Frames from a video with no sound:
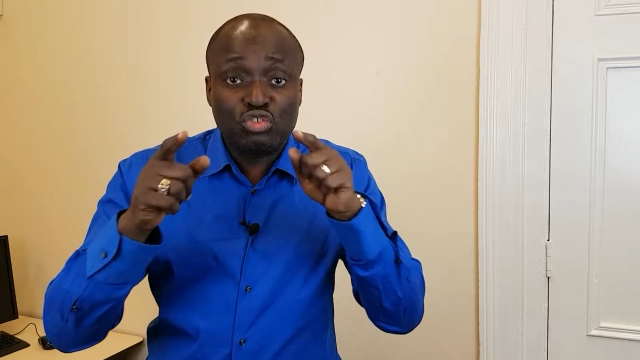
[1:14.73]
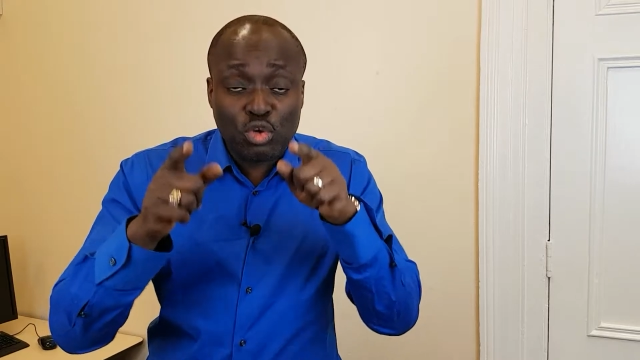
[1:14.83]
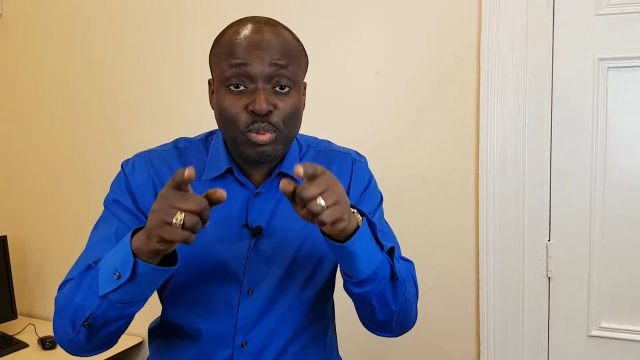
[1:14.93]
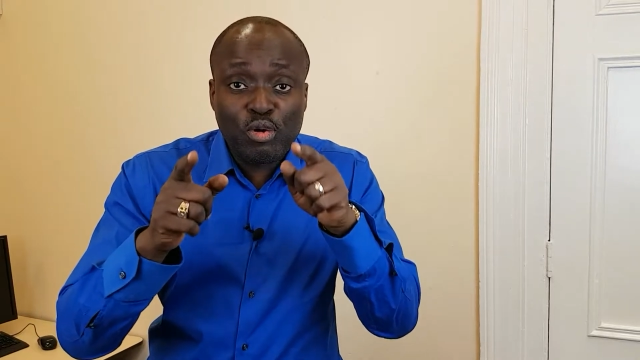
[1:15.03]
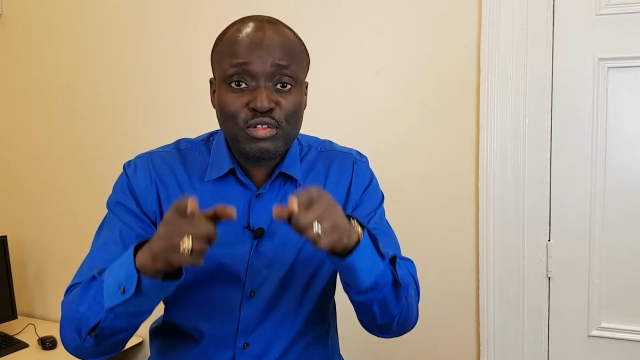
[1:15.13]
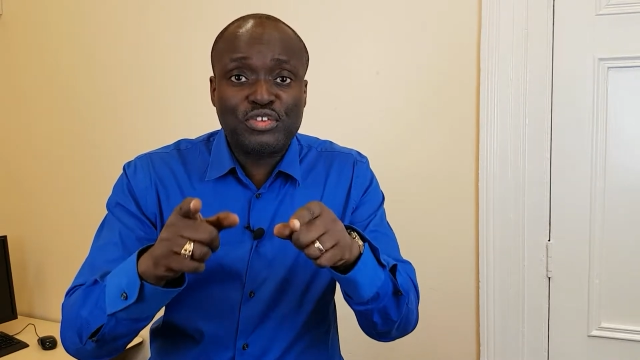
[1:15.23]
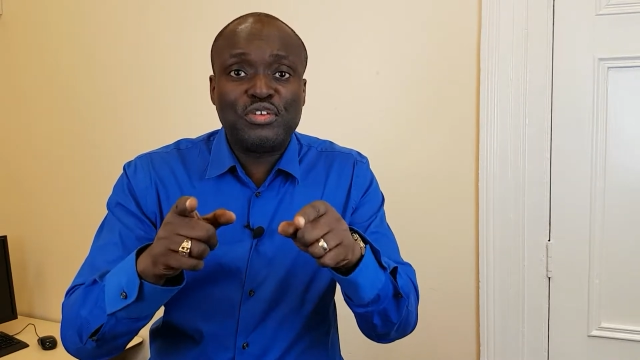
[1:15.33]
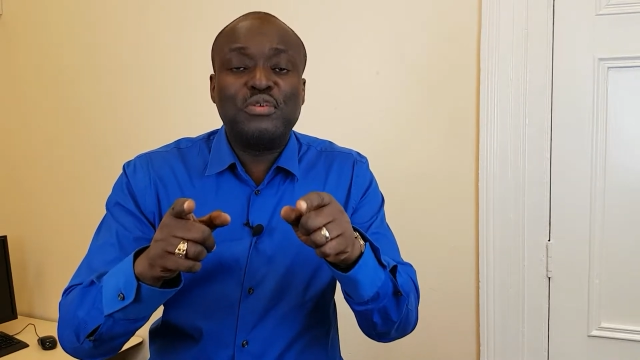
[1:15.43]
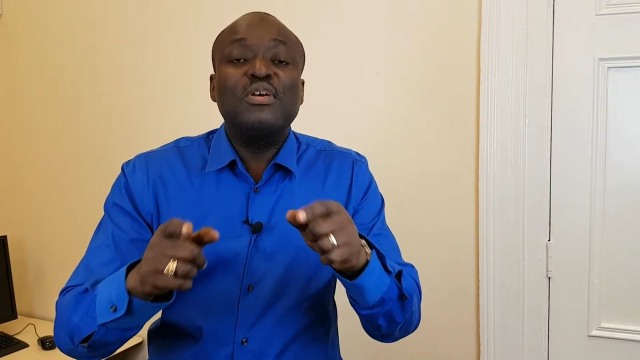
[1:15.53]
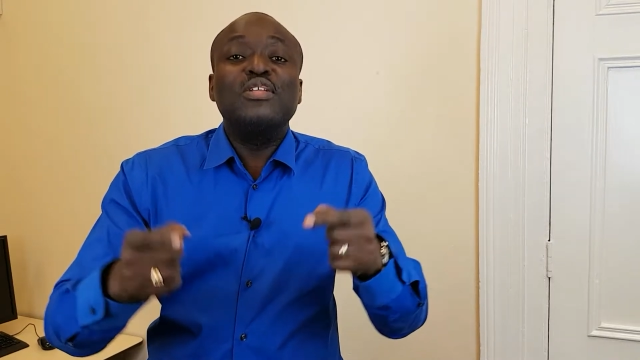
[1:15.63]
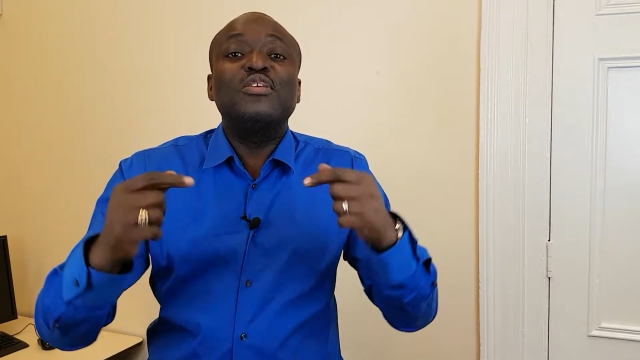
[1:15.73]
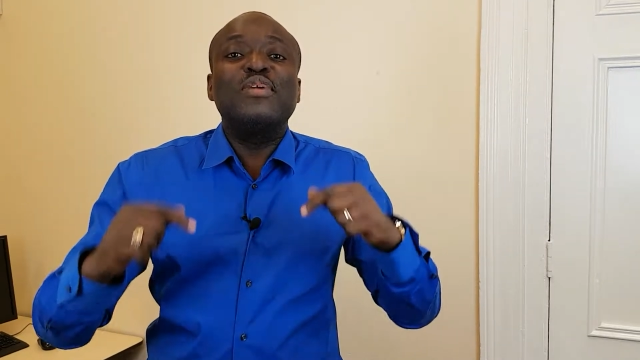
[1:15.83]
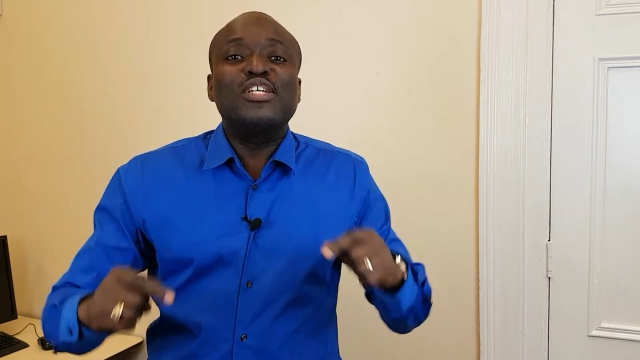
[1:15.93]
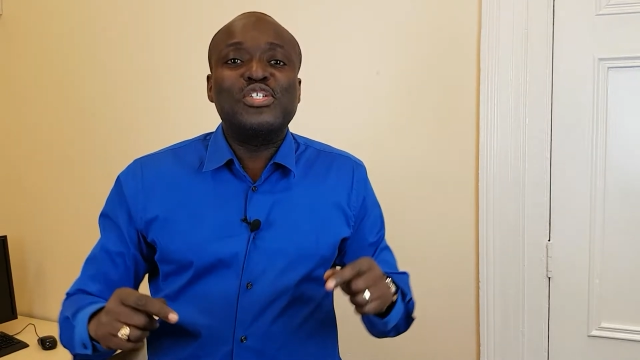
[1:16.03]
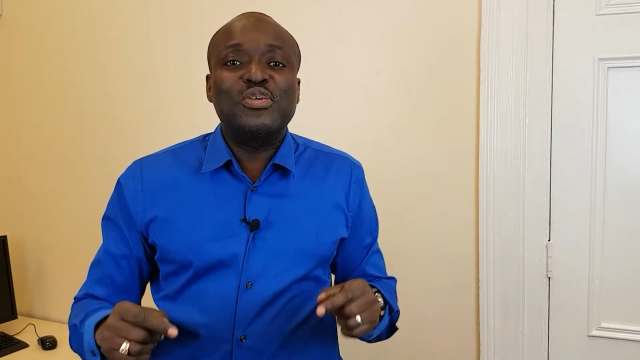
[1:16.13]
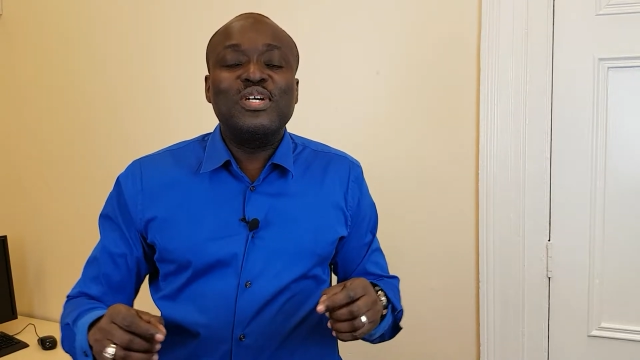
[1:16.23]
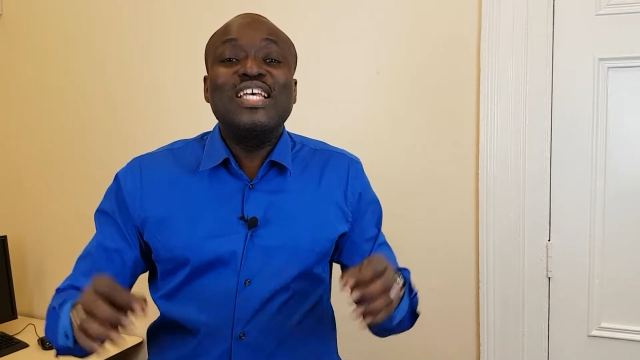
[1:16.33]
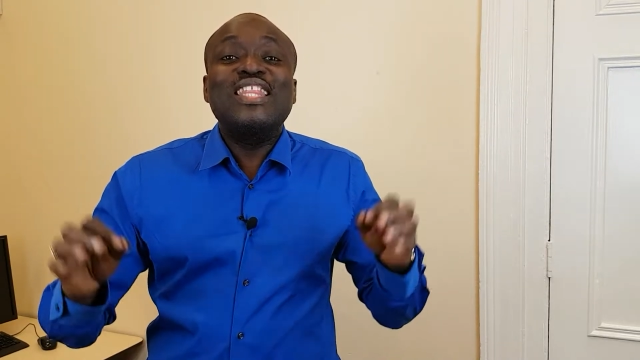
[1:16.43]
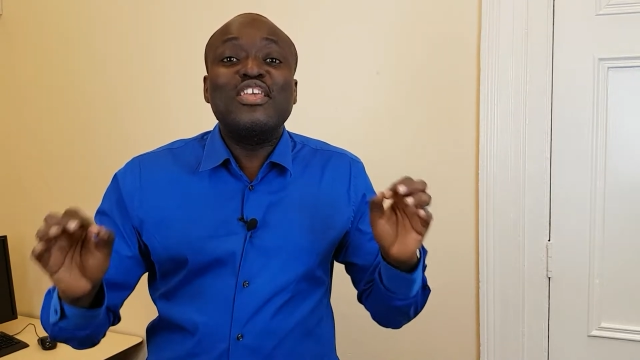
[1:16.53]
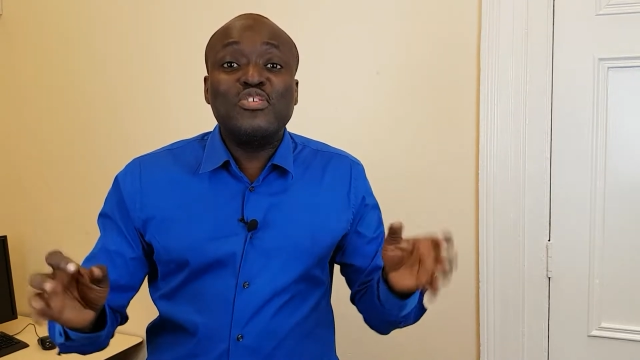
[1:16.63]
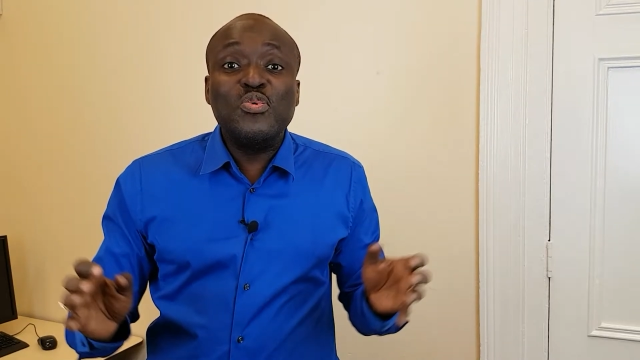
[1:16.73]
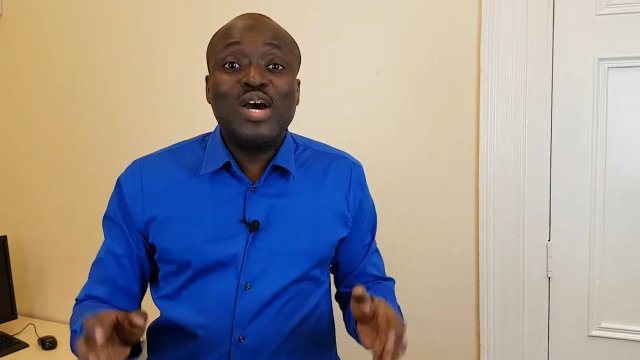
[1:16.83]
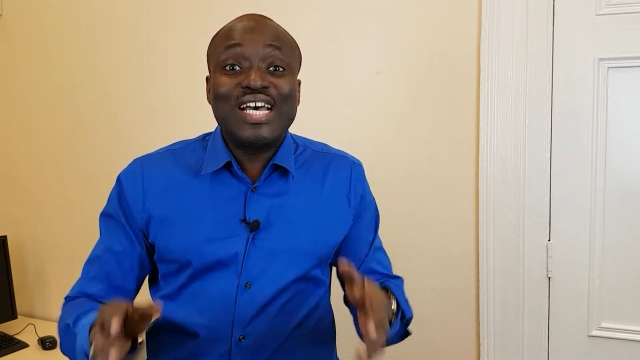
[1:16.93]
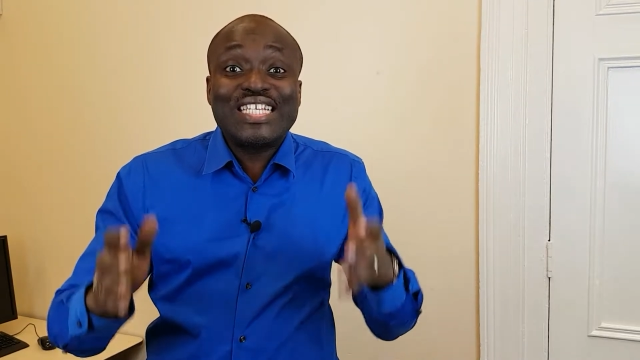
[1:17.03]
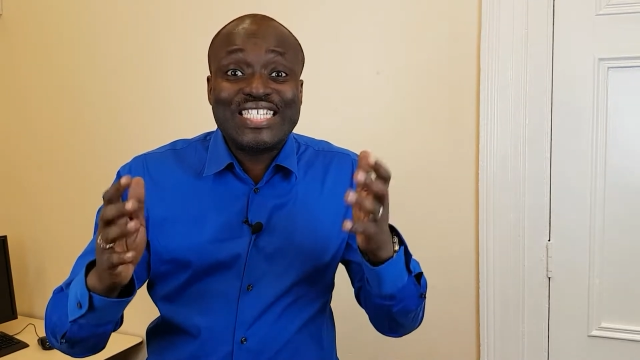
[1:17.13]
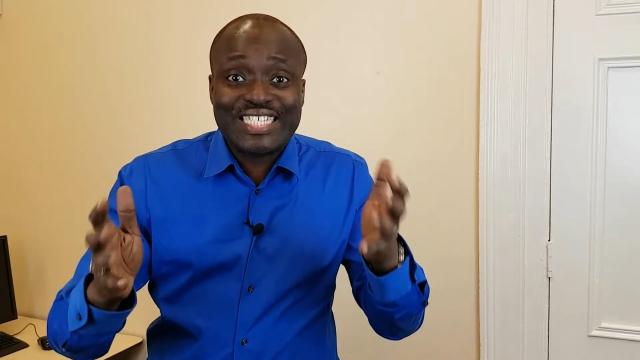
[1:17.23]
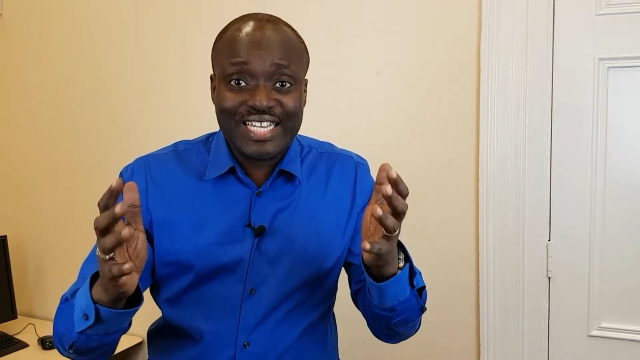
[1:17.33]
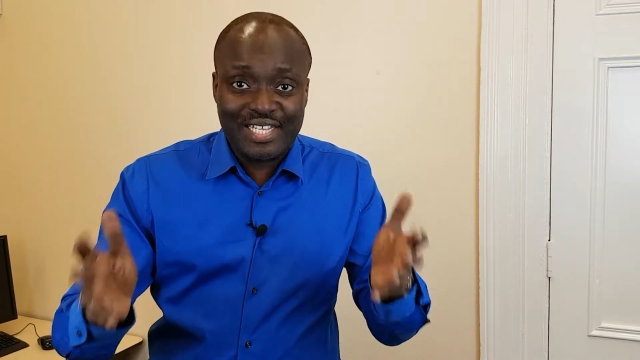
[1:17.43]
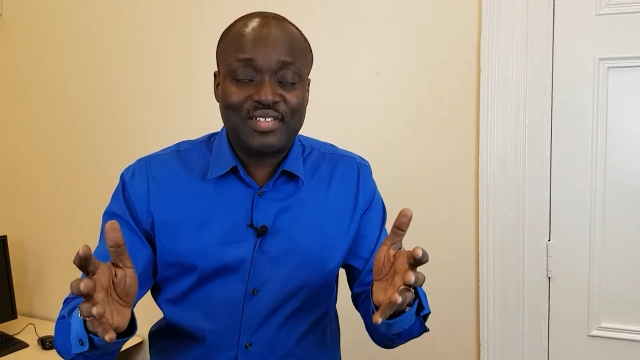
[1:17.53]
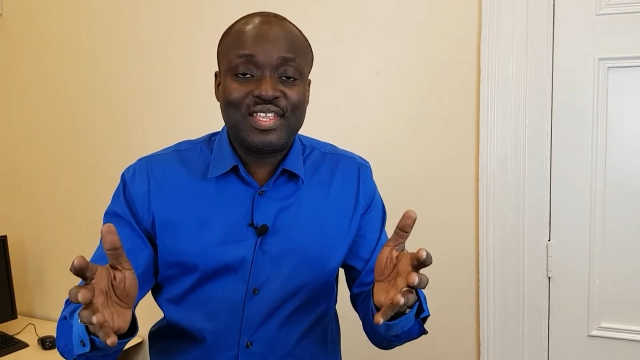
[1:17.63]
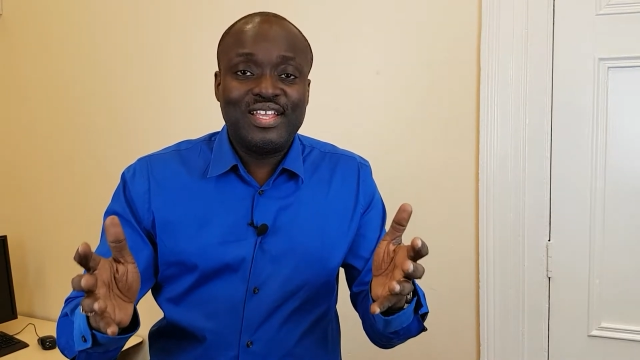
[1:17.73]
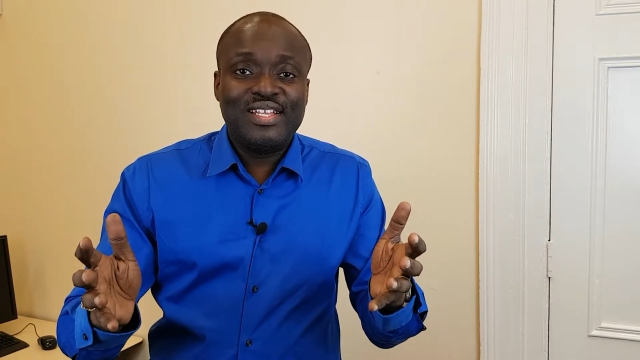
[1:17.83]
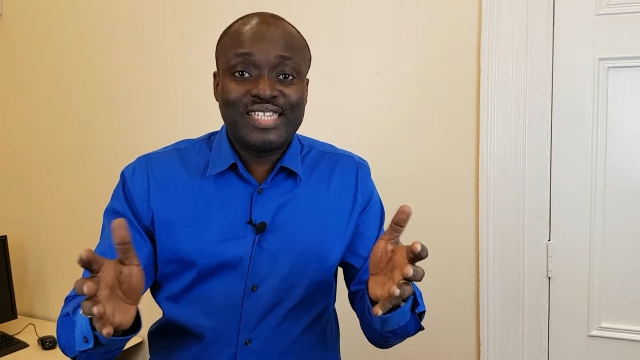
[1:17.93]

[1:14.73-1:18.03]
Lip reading: to support you to make sure that you are selling.